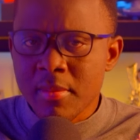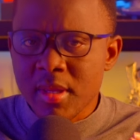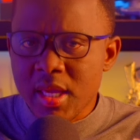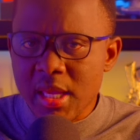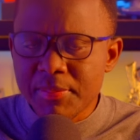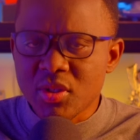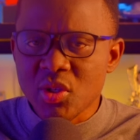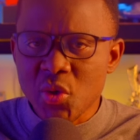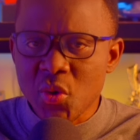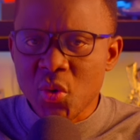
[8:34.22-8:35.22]
keeps
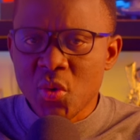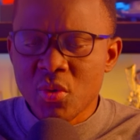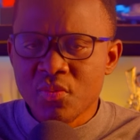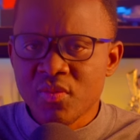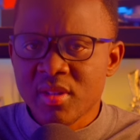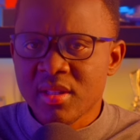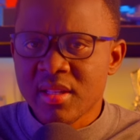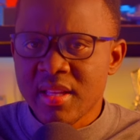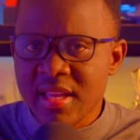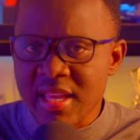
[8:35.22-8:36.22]
you
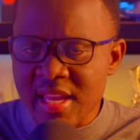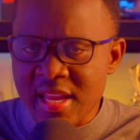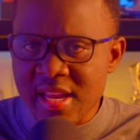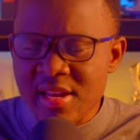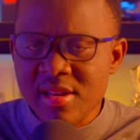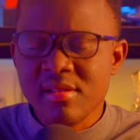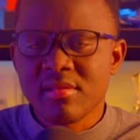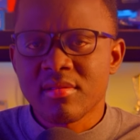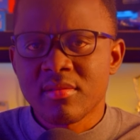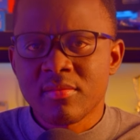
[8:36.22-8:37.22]
in
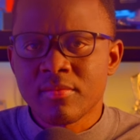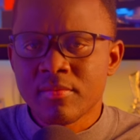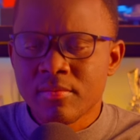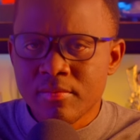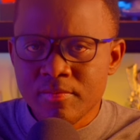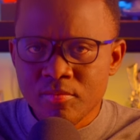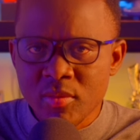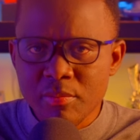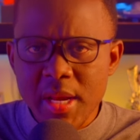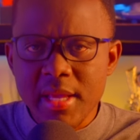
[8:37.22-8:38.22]

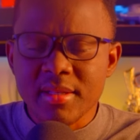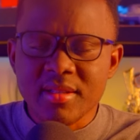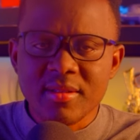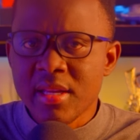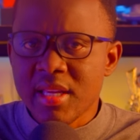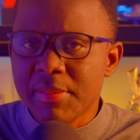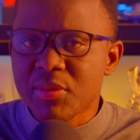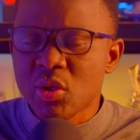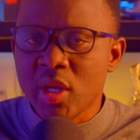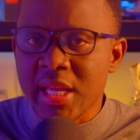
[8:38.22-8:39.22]
place,
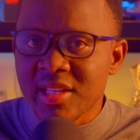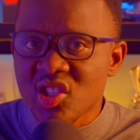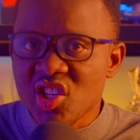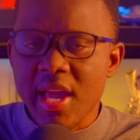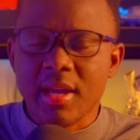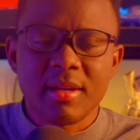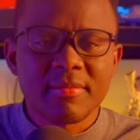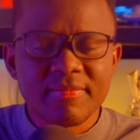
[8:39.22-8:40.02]
keeps you in check.